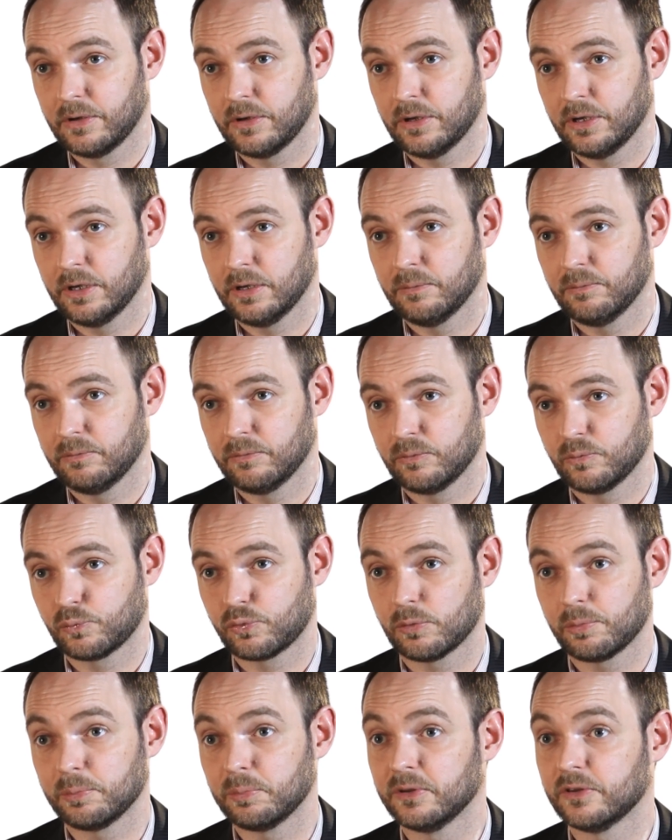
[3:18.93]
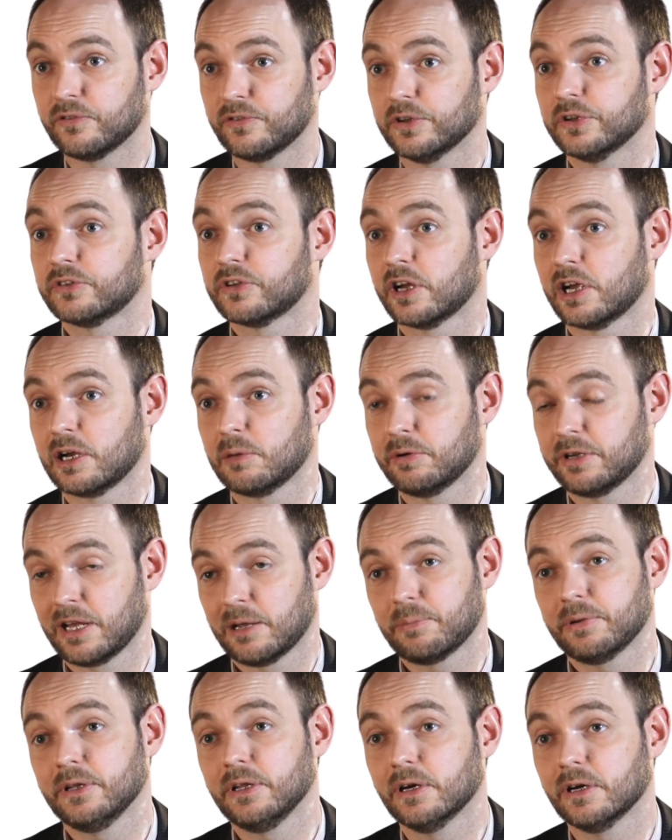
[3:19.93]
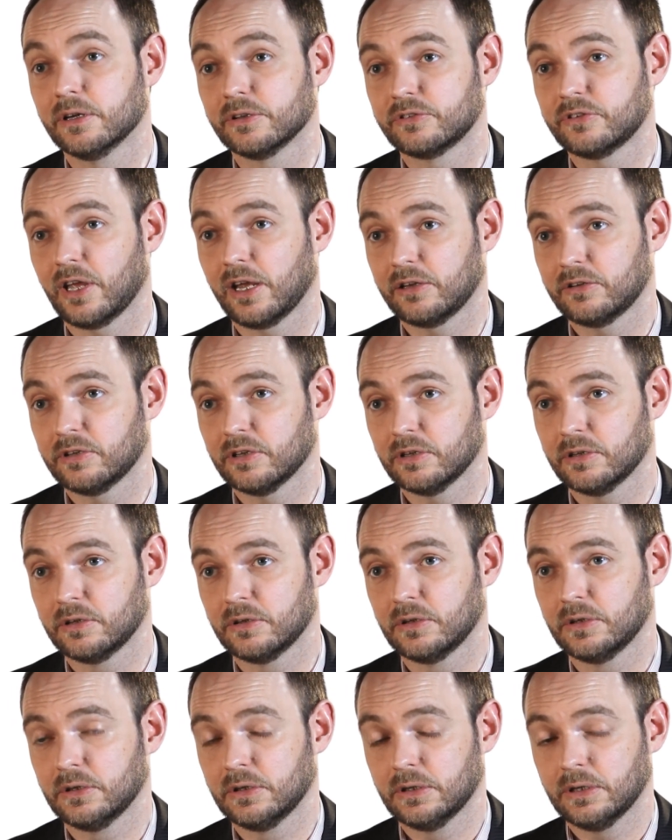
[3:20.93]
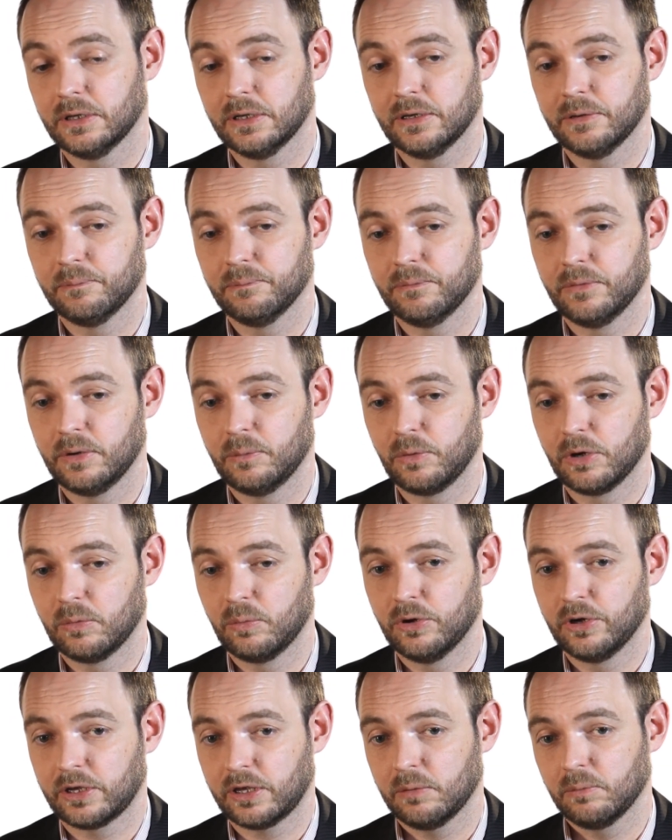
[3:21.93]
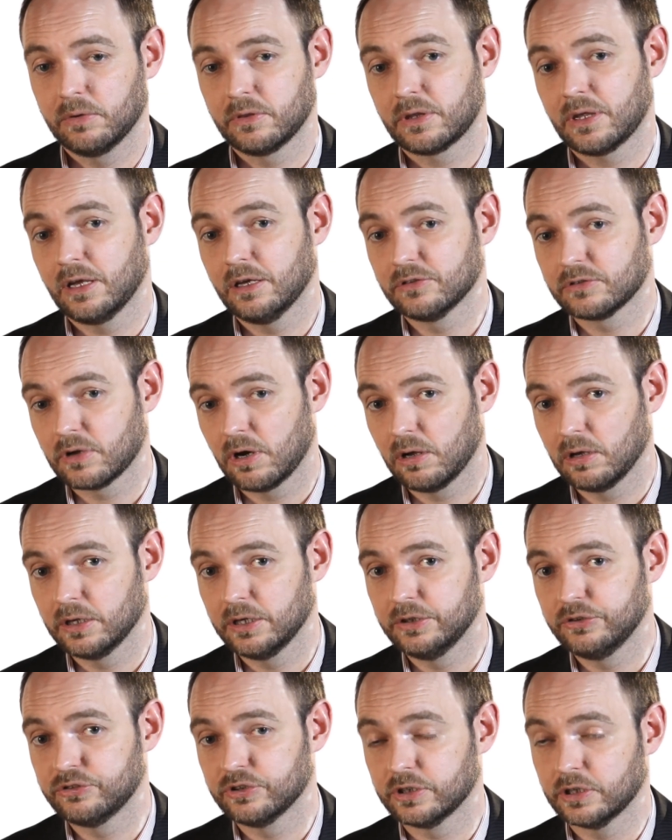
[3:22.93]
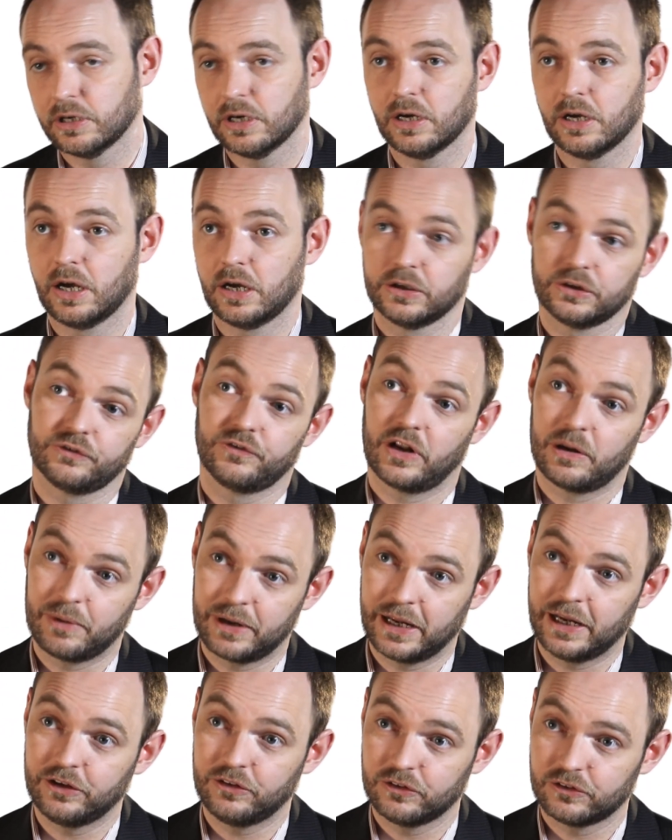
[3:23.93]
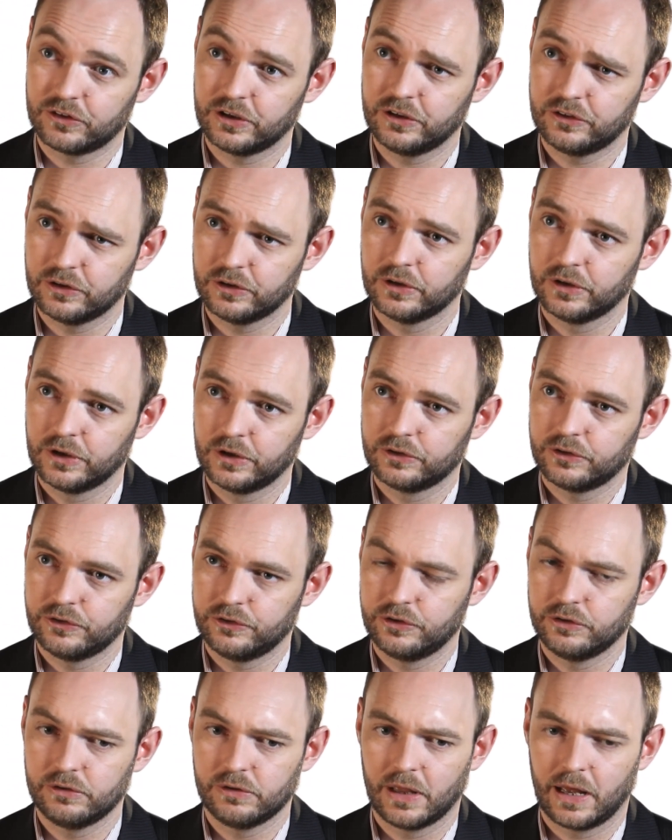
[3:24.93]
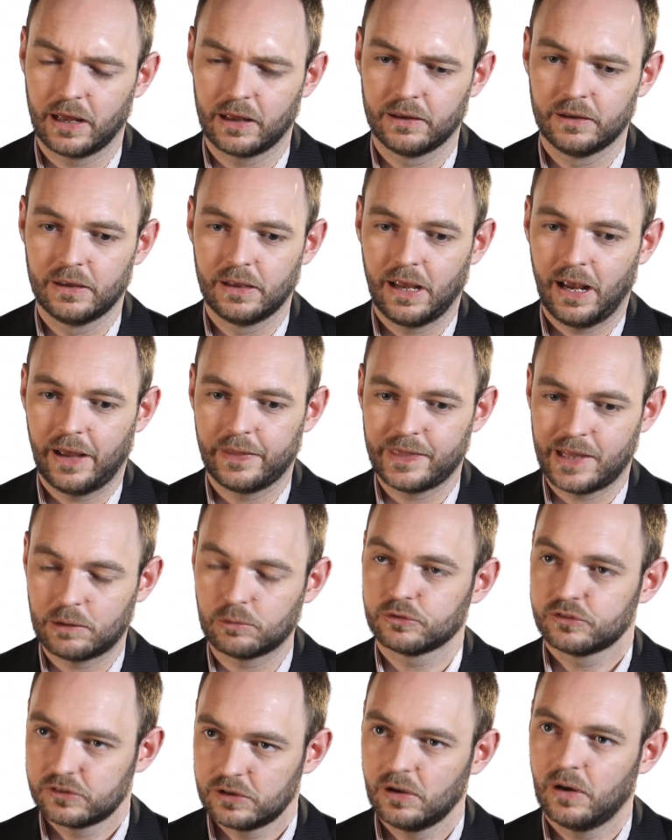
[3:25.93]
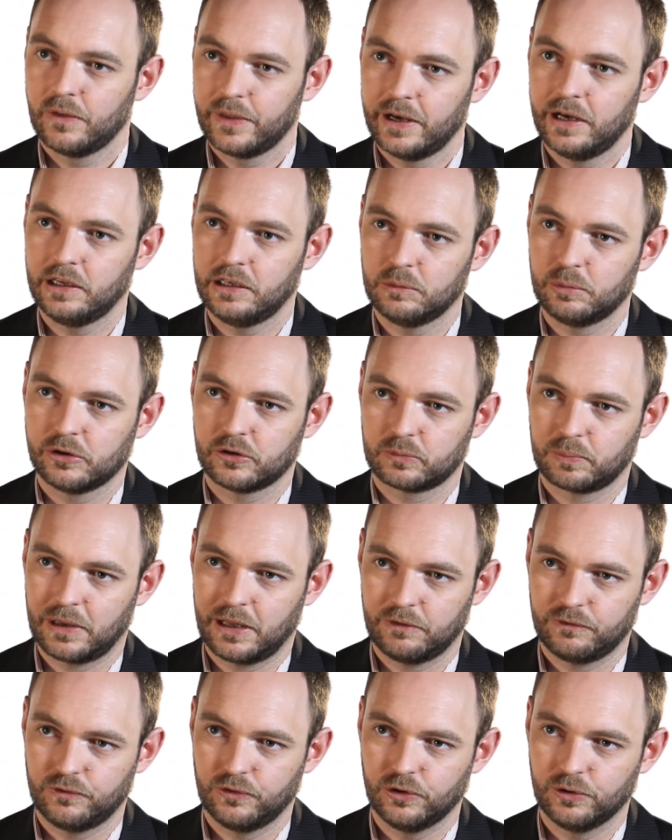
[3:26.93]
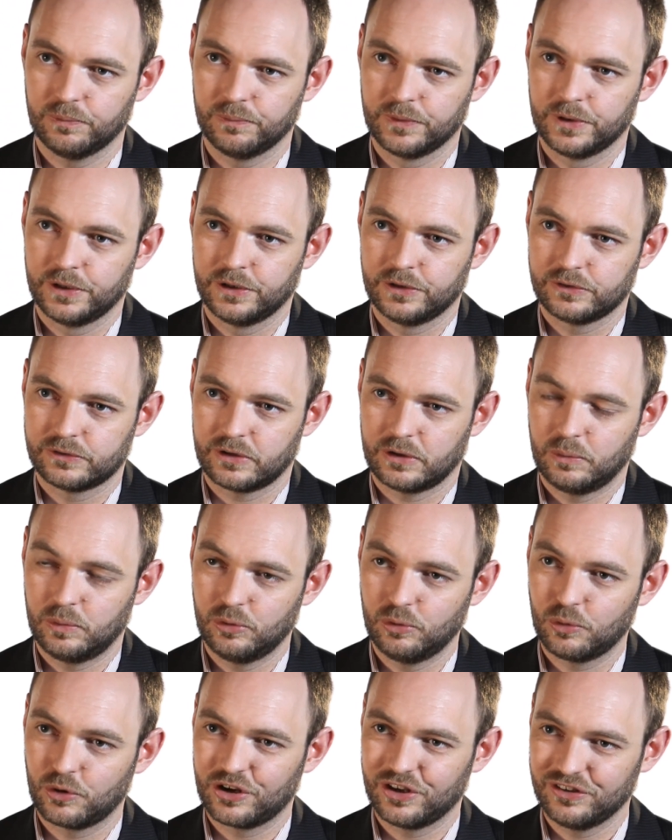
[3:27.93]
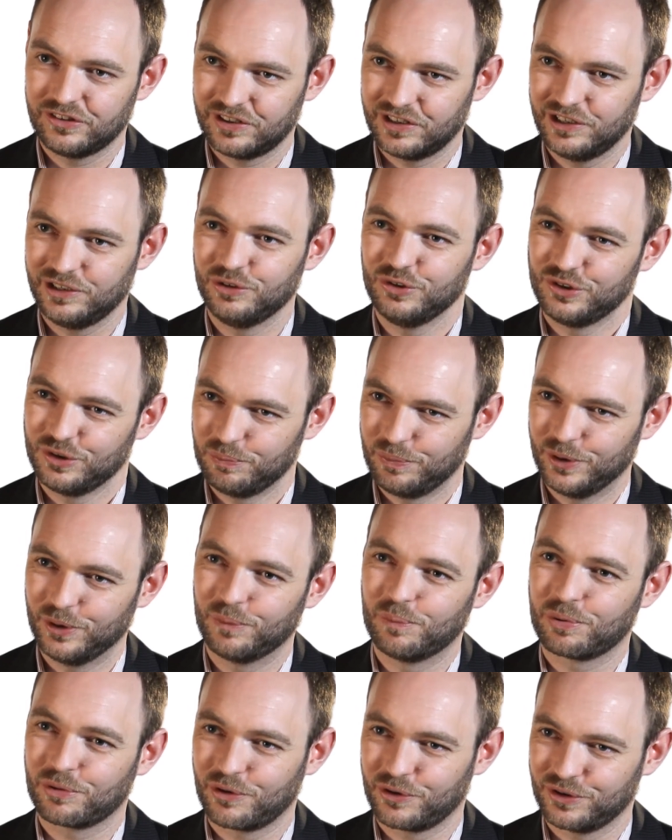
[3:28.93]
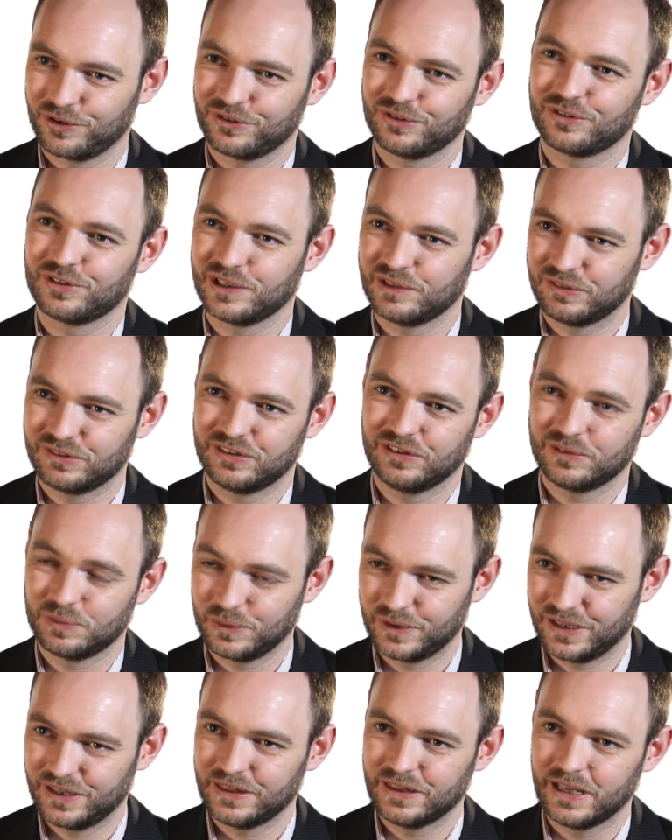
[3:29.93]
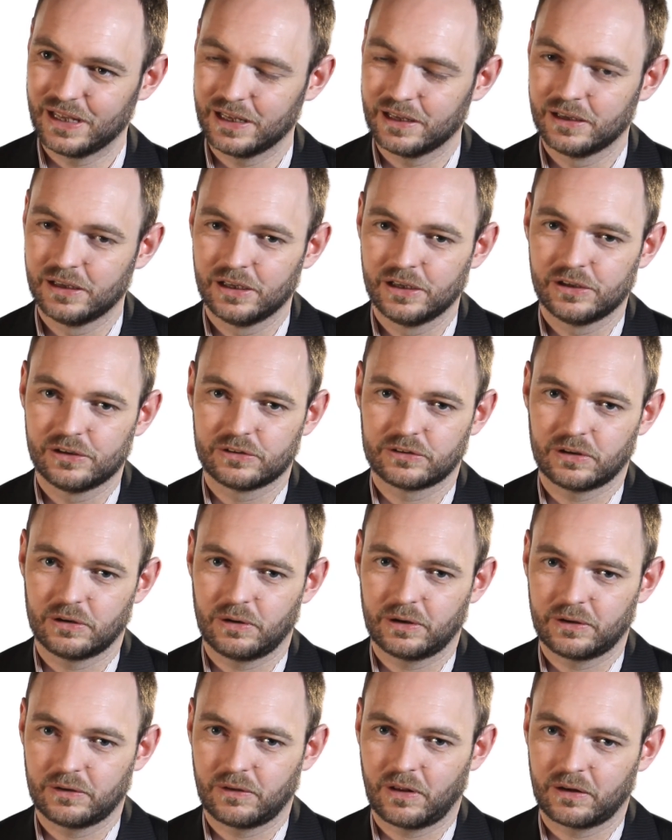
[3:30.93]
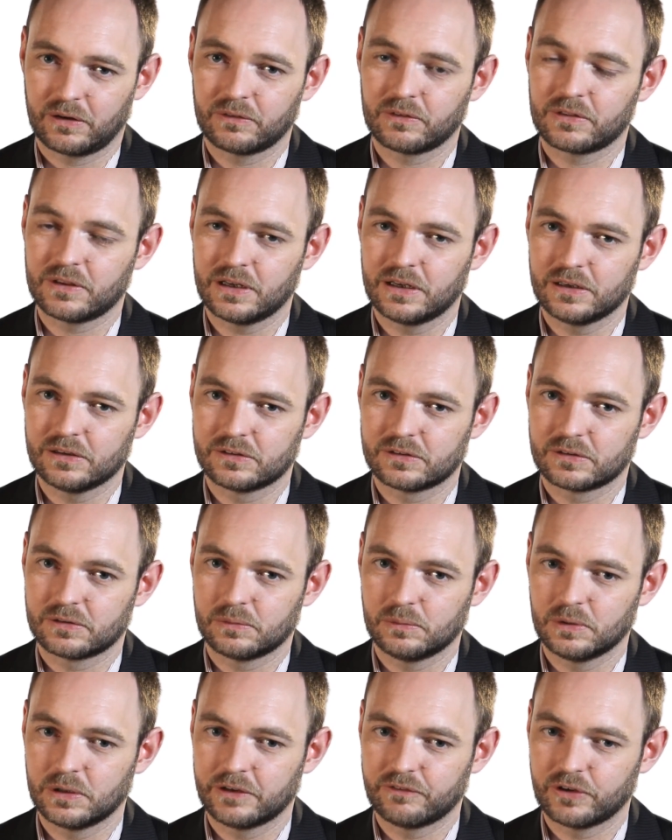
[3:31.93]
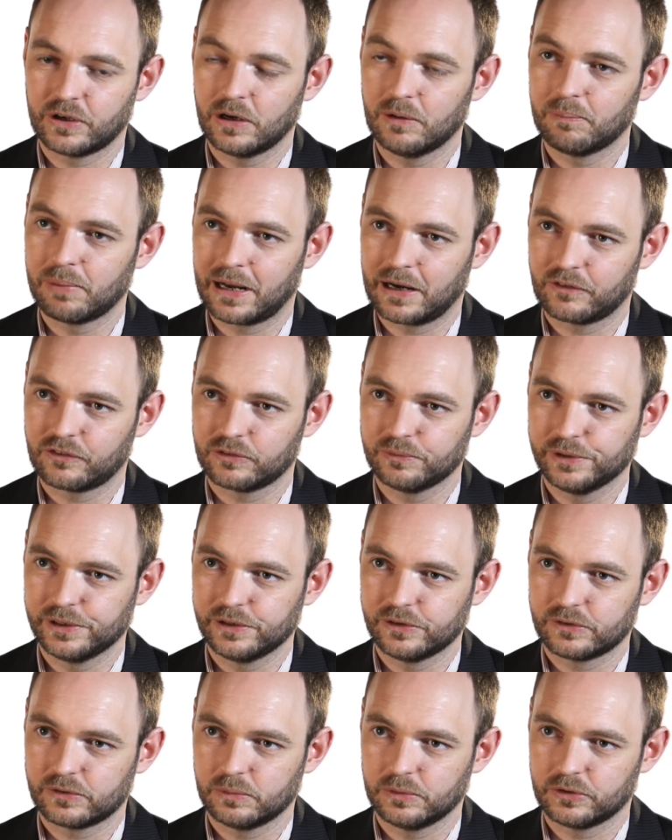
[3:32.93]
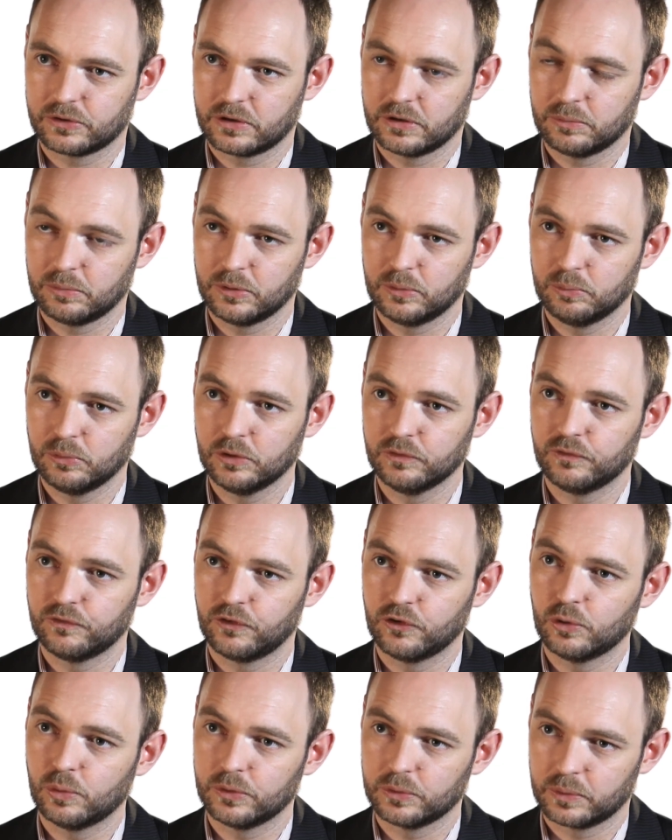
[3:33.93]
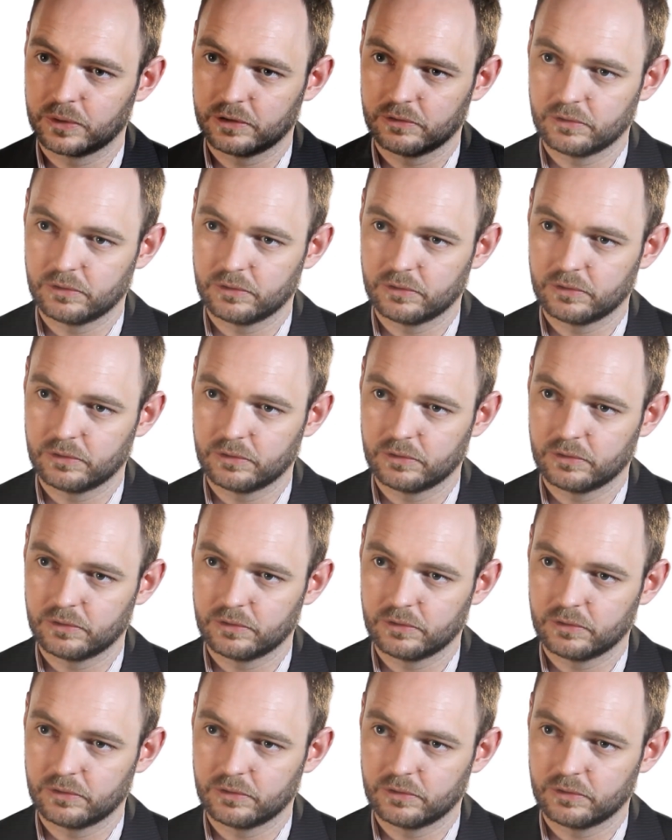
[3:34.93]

Um, probably the first hybrid app in the arts sector. Um, and we're working with King's College and our, our development agency to, to do that, and that will sit on that A W S platform. So we'll continue to build products and services within there. So I don't, I don't think it's, we'll ever go back from it, so it's going to move forward with it